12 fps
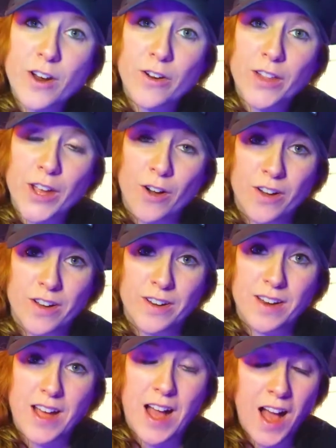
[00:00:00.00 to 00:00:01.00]
early
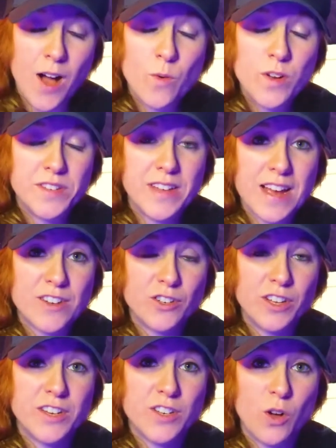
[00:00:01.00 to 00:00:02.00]
on, I was
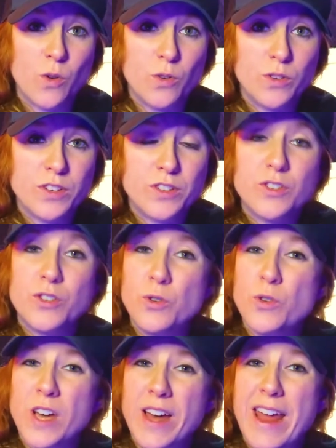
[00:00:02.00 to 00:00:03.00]
actually told to
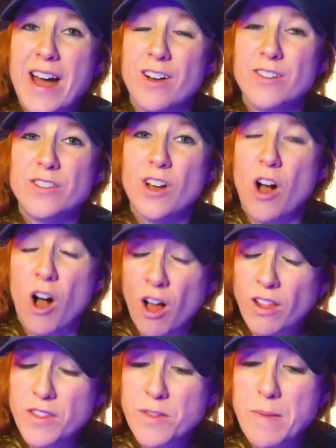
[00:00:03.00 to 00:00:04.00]
cut out
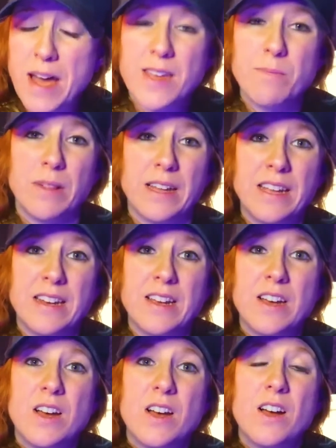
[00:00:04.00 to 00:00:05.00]
all of the mic bleed
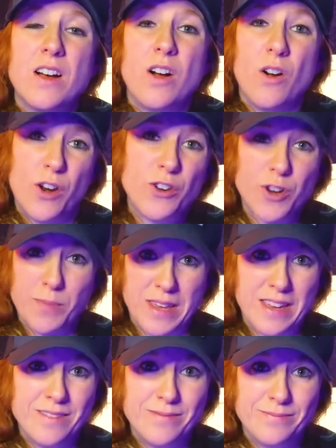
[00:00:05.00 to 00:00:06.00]
on a drum
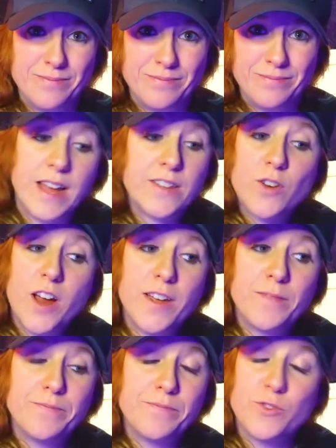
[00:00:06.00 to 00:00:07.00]
kit. That's
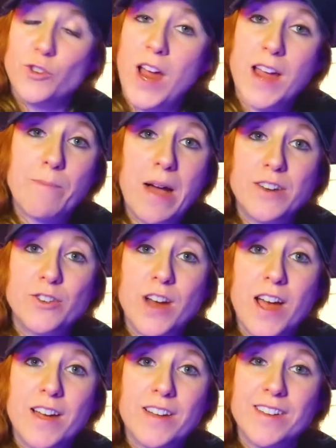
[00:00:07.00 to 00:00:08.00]
right, track by
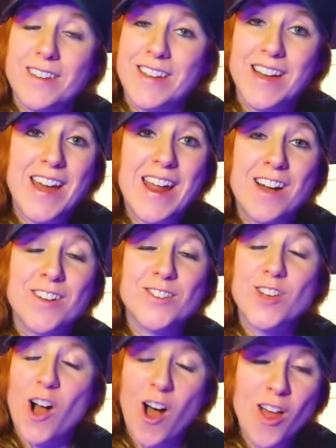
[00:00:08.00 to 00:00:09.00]
track, cut out
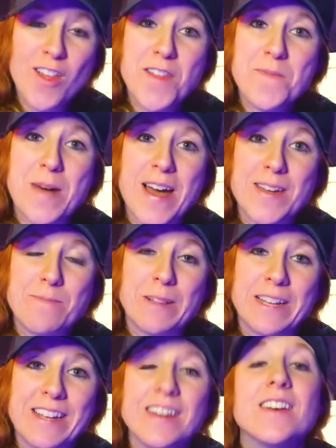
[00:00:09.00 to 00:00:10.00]
all of the mic
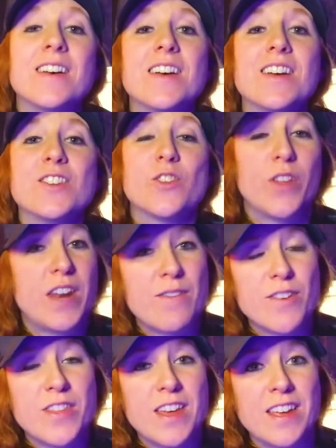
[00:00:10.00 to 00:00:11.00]
bleed so that
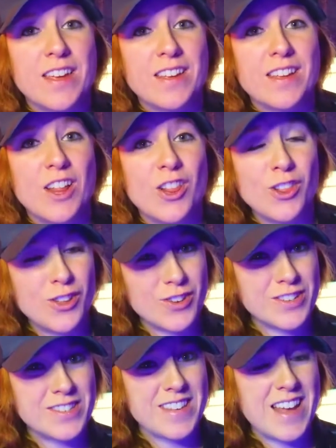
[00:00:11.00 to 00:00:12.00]
everything
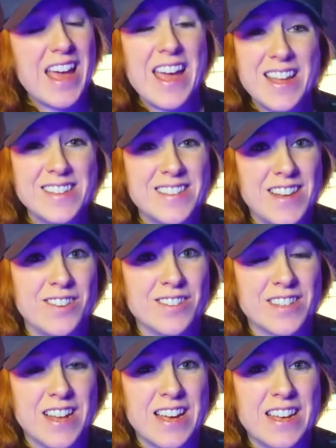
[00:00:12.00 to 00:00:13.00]
looks and
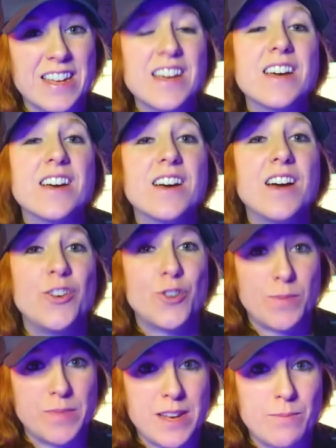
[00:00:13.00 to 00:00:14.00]
sounds like a
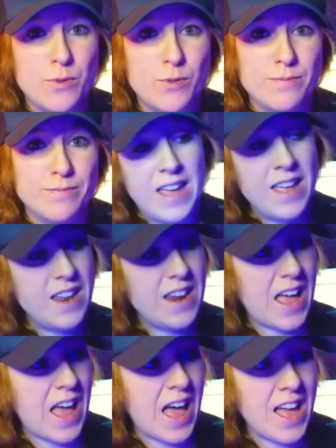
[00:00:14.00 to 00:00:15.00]
drum sample. And
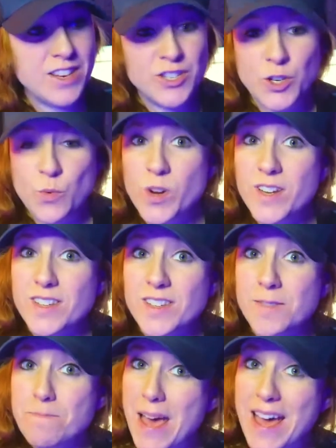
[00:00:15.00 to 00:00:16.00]
as you would
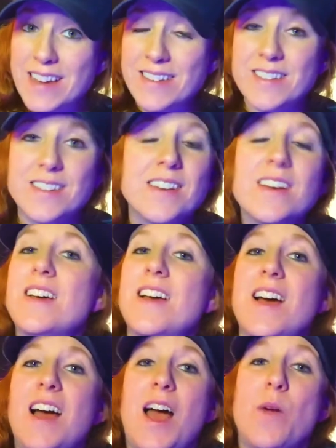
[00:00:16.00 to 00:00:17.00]
expect,
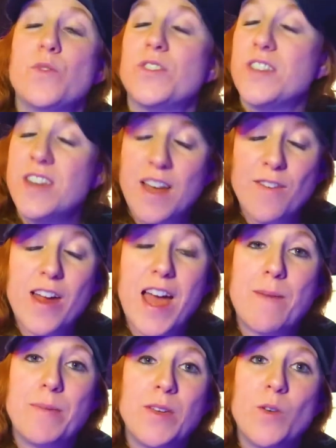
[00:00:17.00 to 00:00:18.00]
I was never
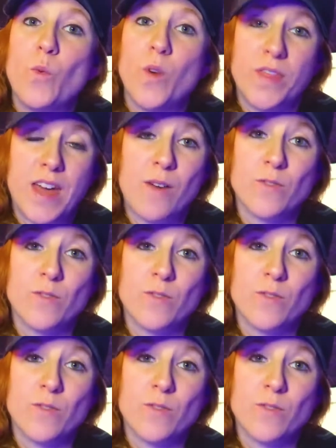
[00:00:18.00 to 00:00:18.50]
happy with that